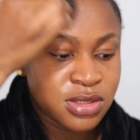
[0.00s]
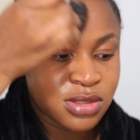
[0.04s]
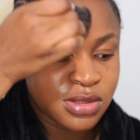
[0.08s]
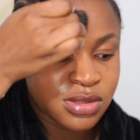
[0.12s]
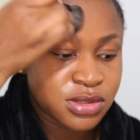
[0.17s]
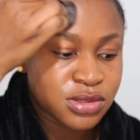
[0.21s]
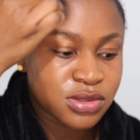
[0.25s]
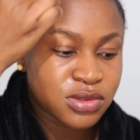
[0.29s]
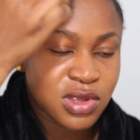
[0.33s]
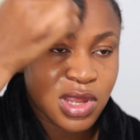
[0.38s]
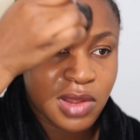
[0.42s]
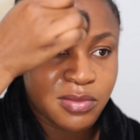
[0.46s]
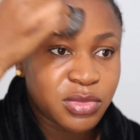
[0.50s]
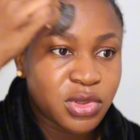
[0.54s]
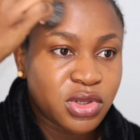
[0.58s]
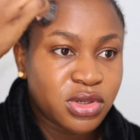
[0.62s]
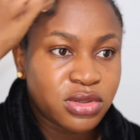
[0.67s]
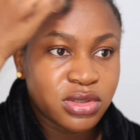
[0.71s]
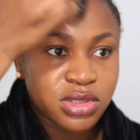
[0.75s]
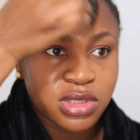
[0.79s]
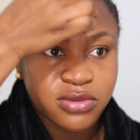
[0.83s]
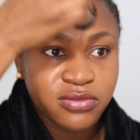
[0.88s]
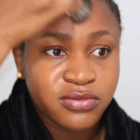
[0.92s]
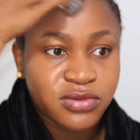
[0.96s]
So I'm not
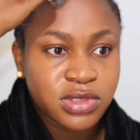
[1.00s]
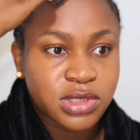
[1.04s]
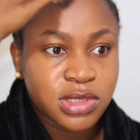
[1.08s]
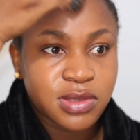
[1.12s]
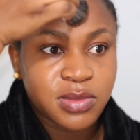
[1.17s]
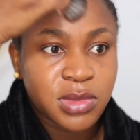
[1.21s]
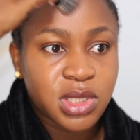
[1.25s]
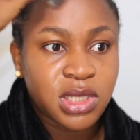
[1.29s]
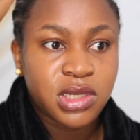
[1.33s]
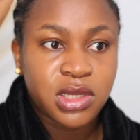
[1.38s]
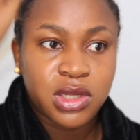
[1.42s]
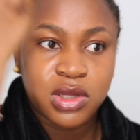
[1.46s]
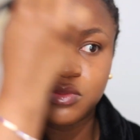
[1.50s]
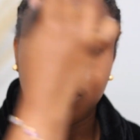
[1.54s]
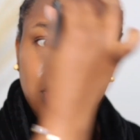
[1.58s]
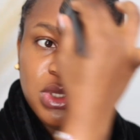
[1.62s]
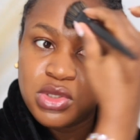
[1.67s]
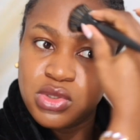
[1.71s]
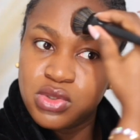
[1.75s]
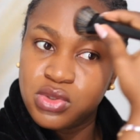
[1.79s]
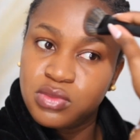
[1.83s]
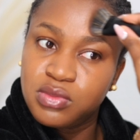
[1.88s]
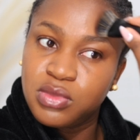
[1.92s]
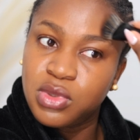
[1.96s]
looking for something that will be
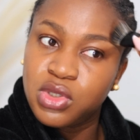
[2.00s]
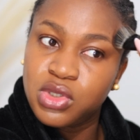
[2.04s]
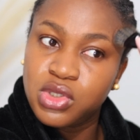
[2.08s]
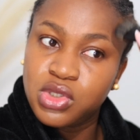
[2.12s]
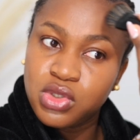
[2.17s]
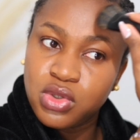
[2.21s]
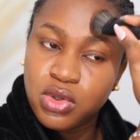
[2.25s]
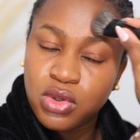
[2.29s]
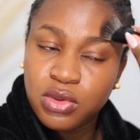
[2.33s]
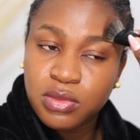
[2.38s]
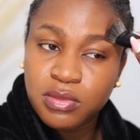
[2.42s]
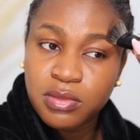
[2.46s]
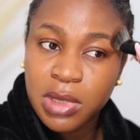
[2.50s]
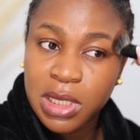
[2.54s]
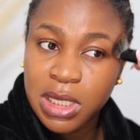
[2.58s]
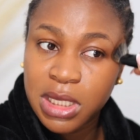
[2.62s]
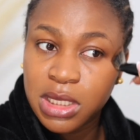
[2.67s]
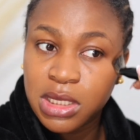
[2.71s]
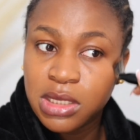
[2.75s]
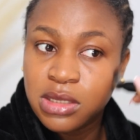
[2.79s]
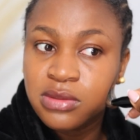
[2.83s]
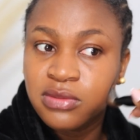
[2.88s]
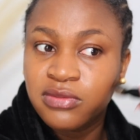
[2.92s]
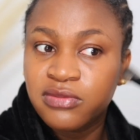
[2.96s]
too much on
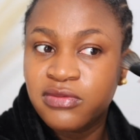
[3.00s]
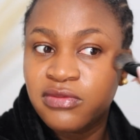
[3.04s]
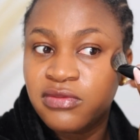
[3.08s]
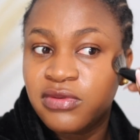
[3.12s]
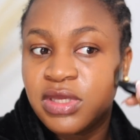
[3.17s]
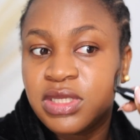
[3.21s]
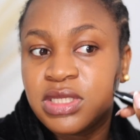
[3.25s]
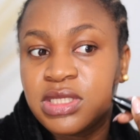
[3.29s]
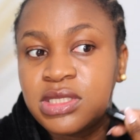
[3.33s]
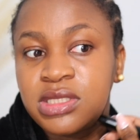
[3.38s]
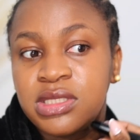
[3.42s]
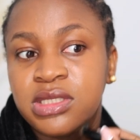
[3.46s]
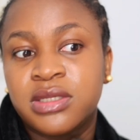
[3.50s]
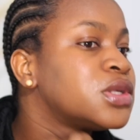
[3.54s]
my face.